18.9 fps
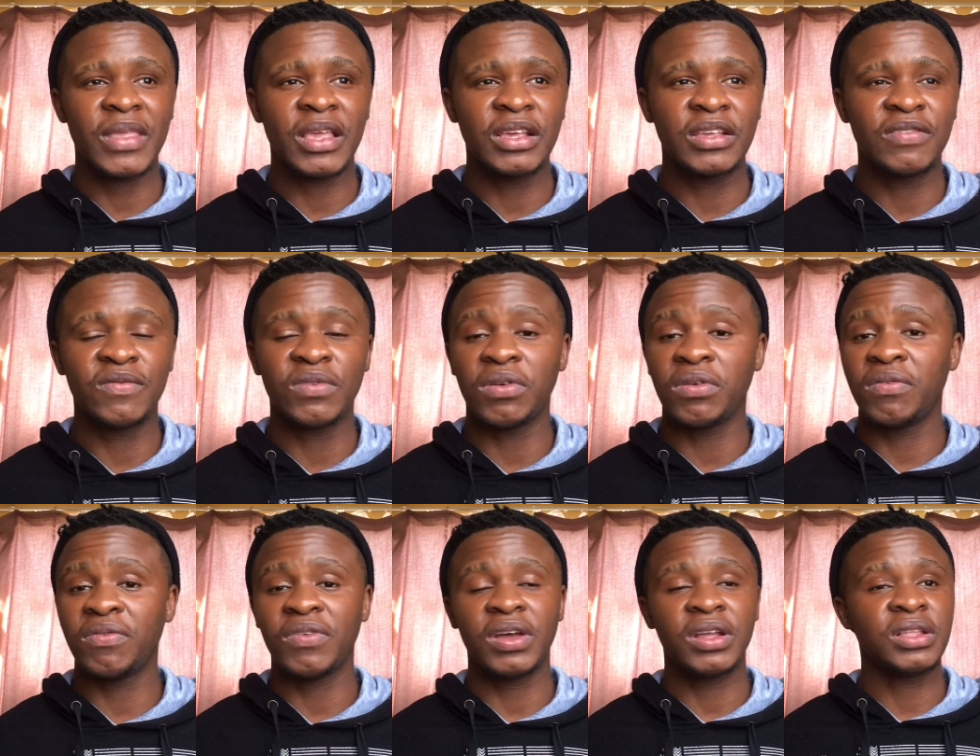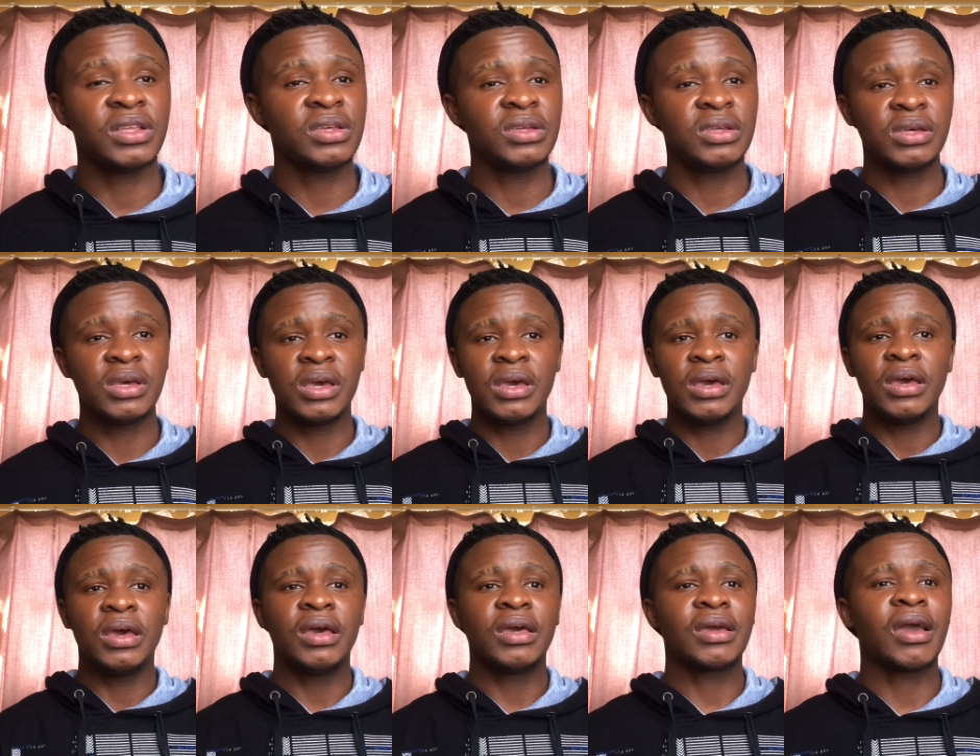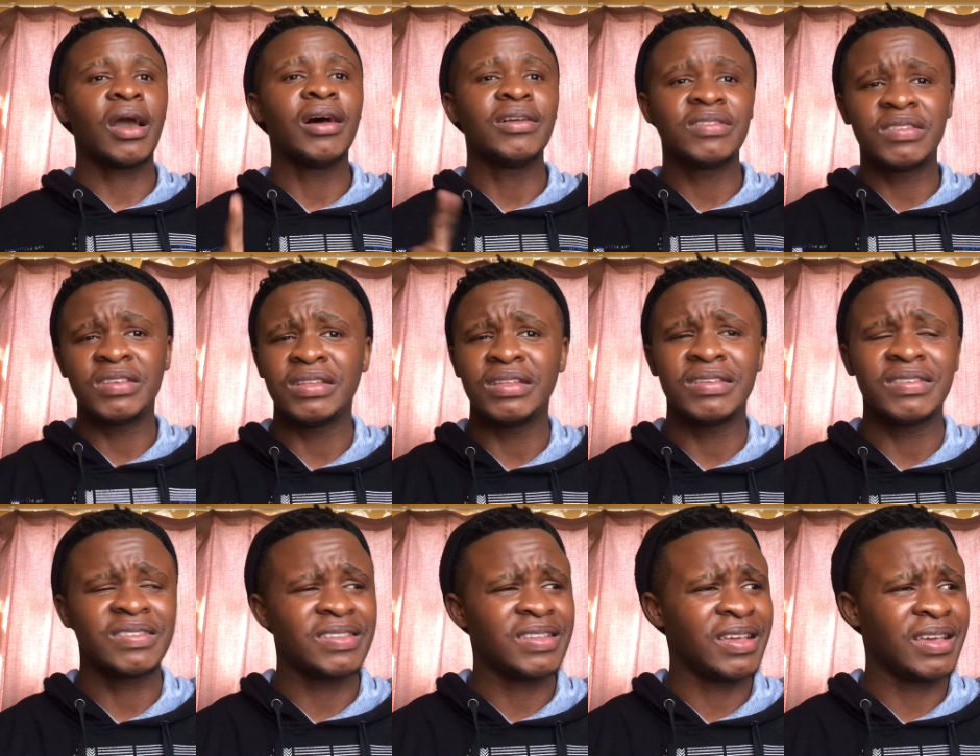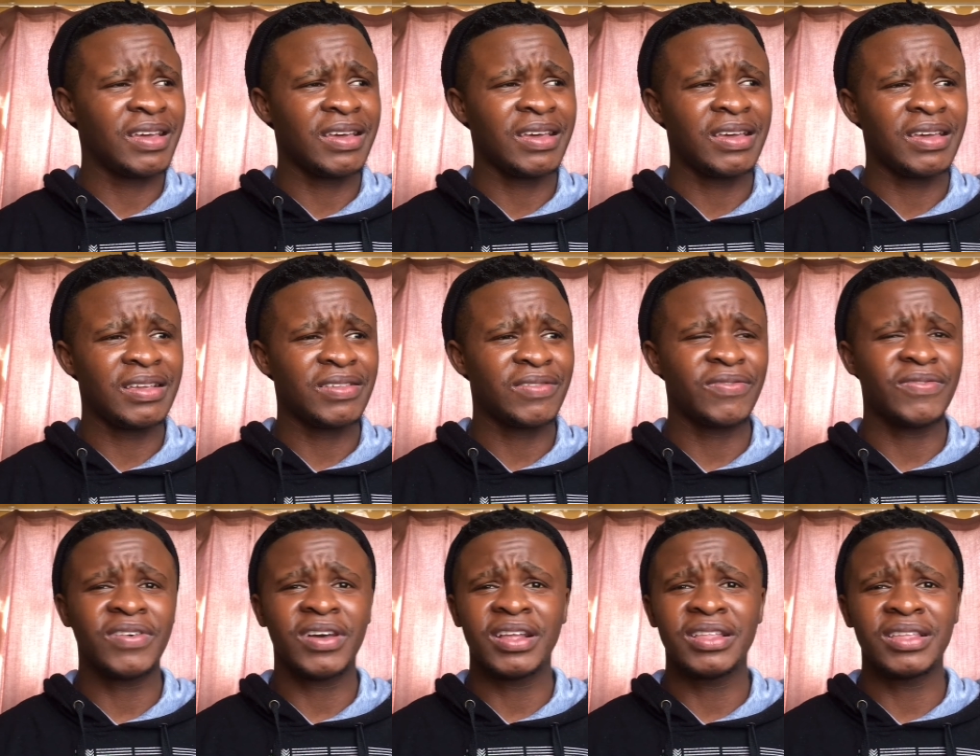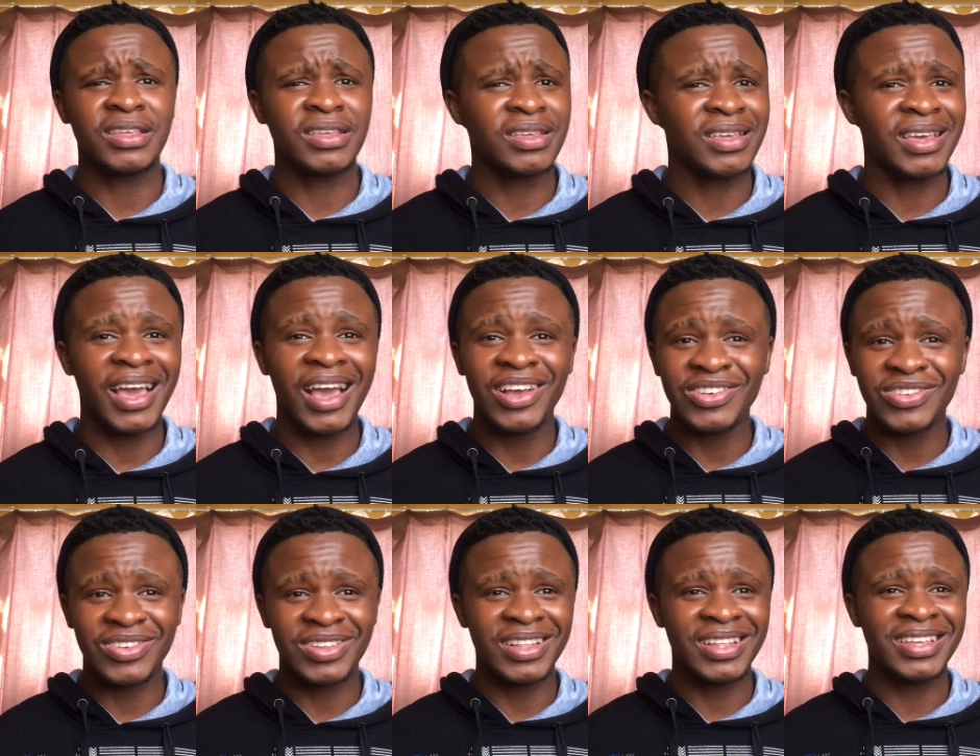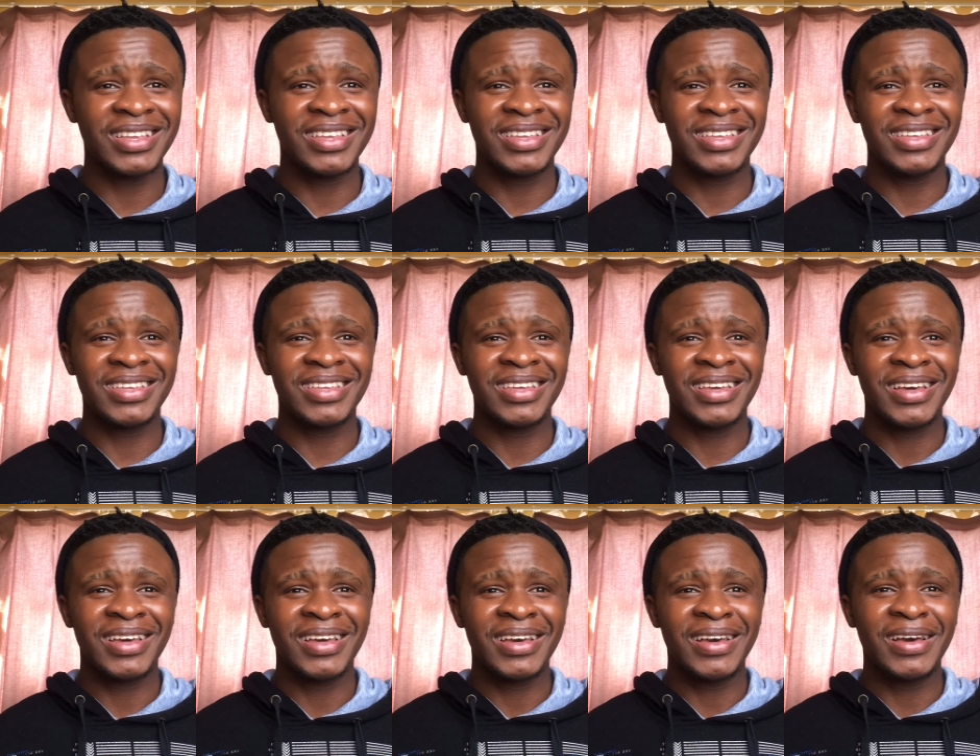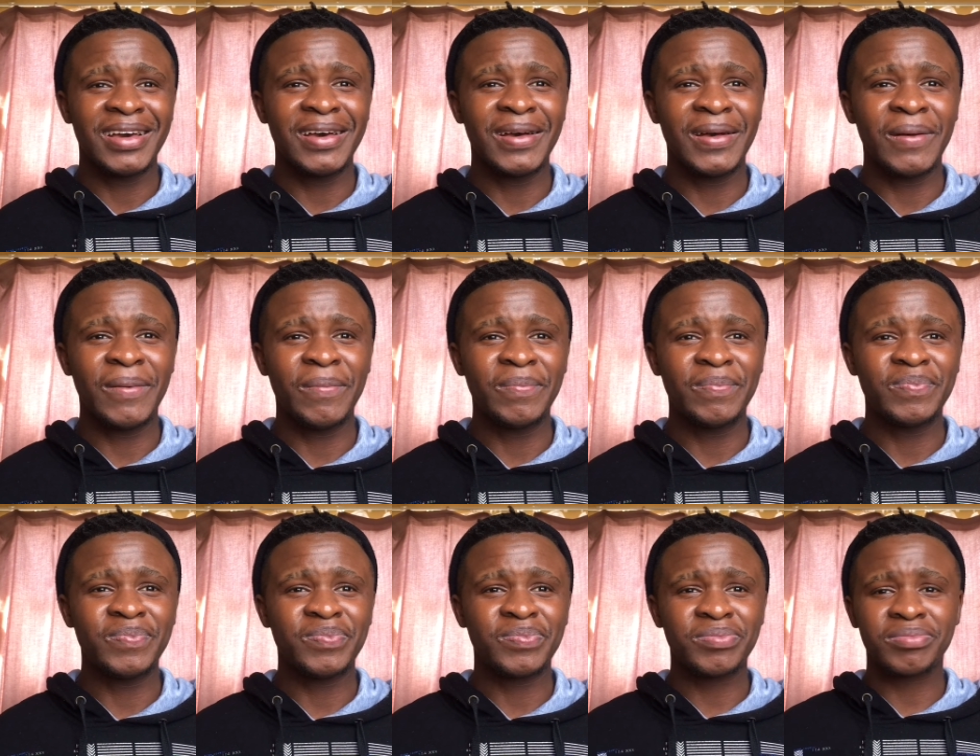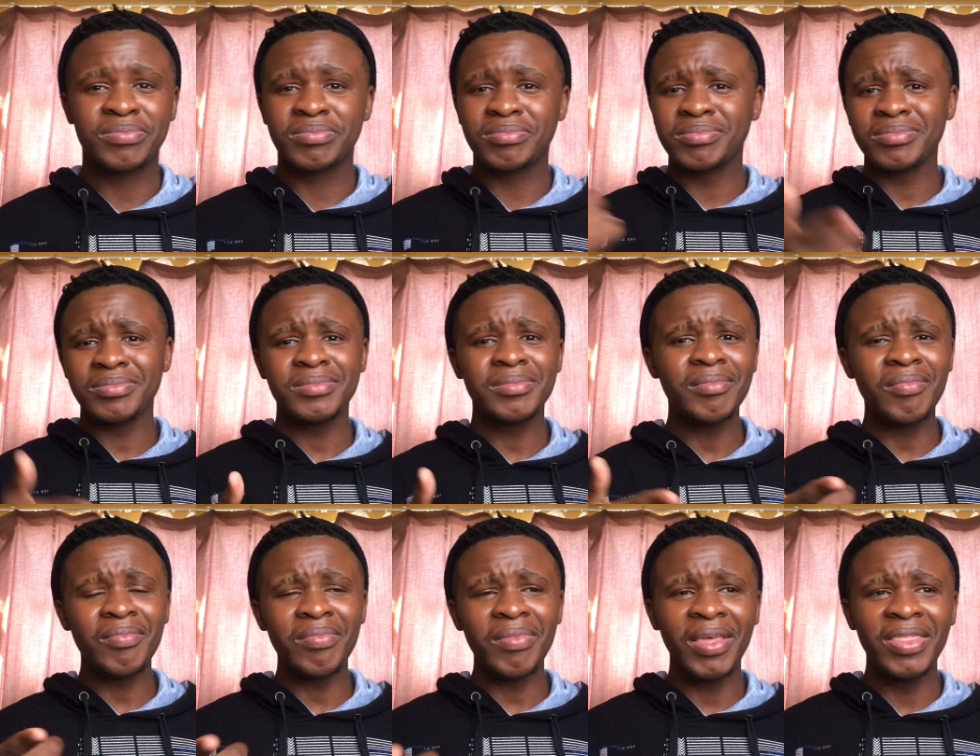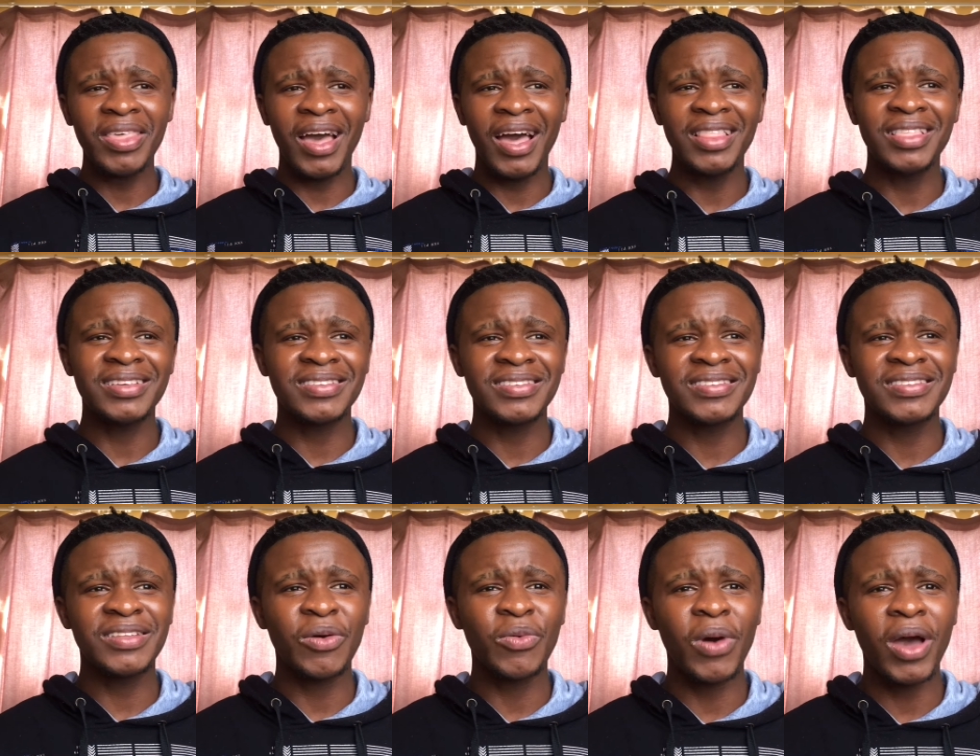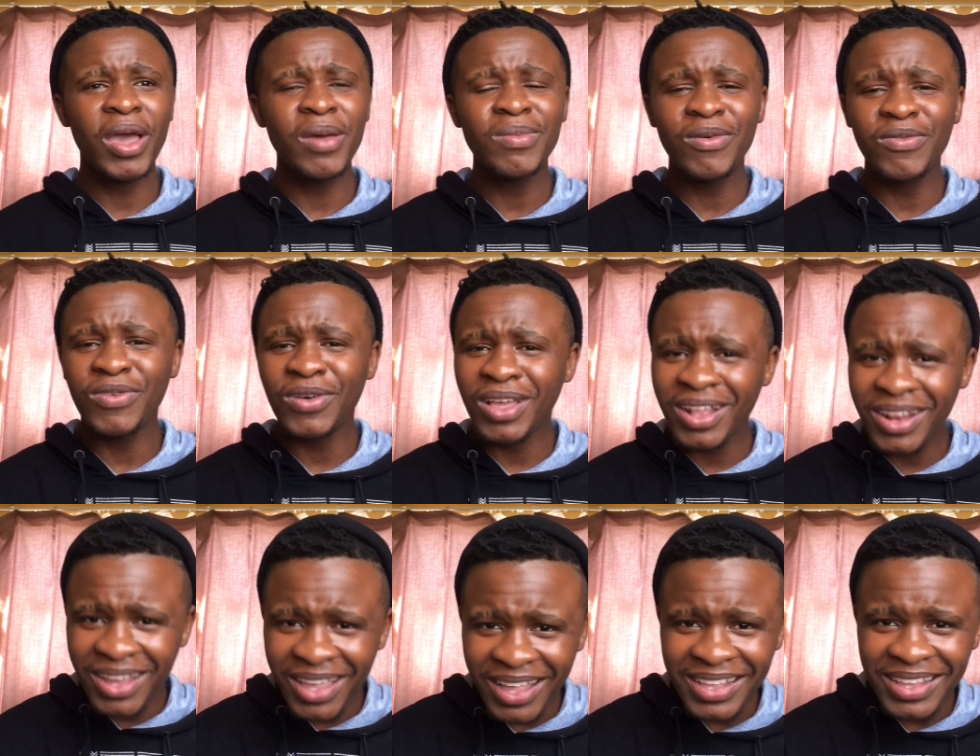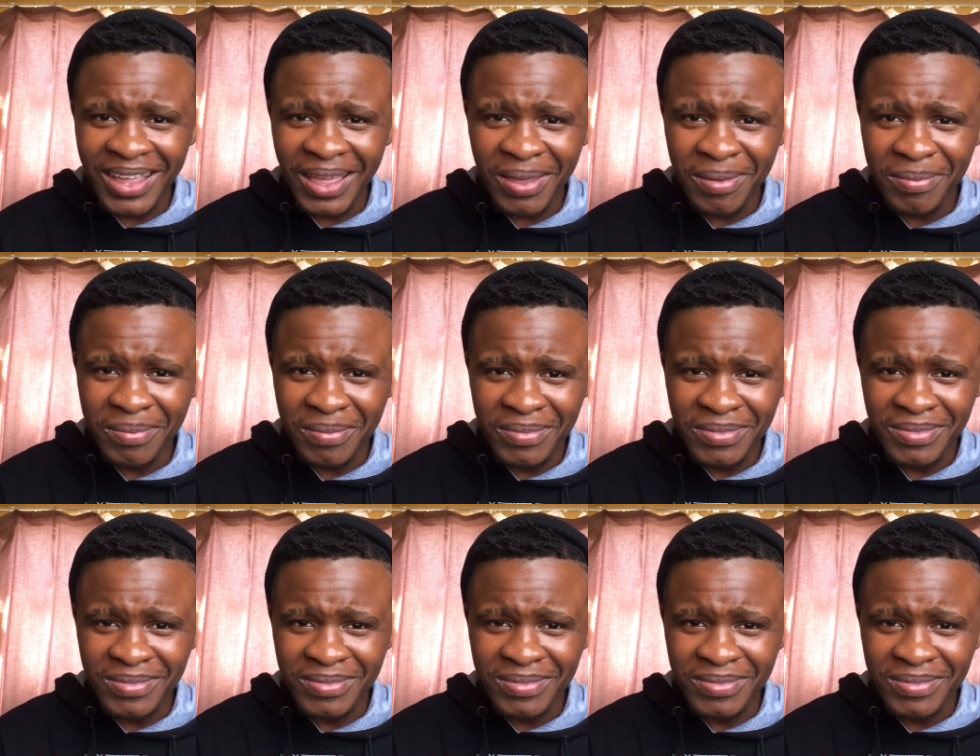He's very funny. Carlton is there. He's funny. Ashley, um, the other sister. Why am I forgetting her name?